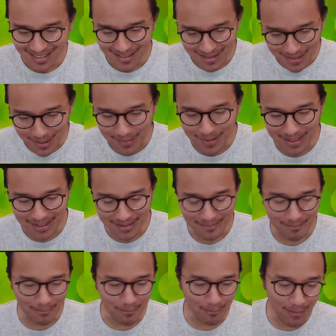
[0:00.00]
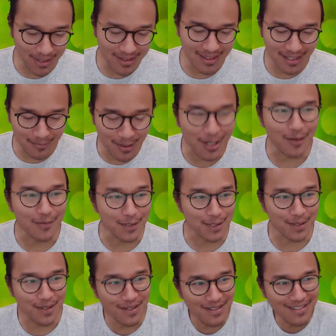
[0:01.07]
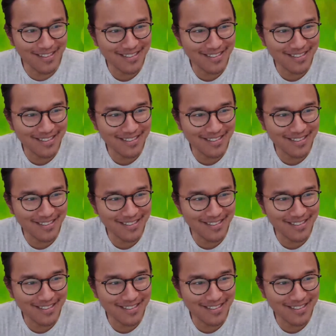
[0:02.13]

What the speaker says: So one thing we know for sure